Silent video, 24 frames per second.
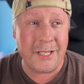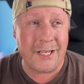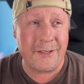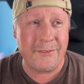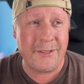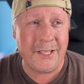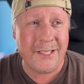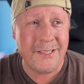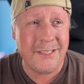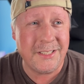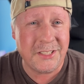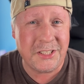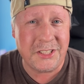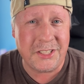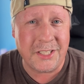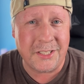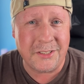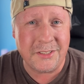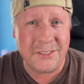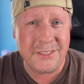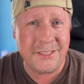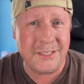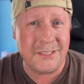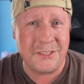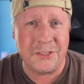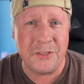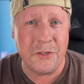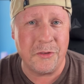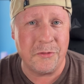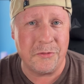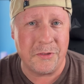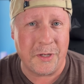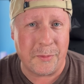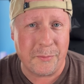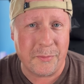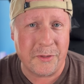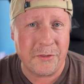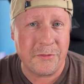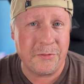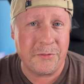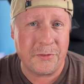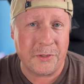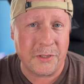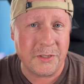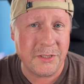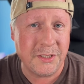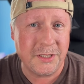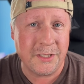I've had this channel since November
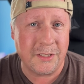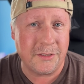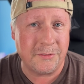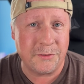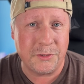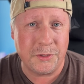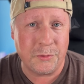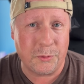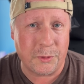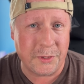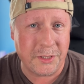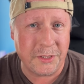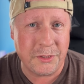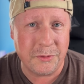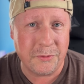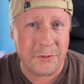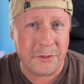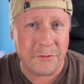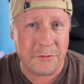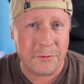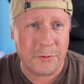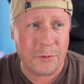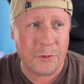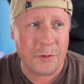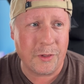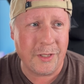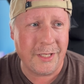1st of 2024,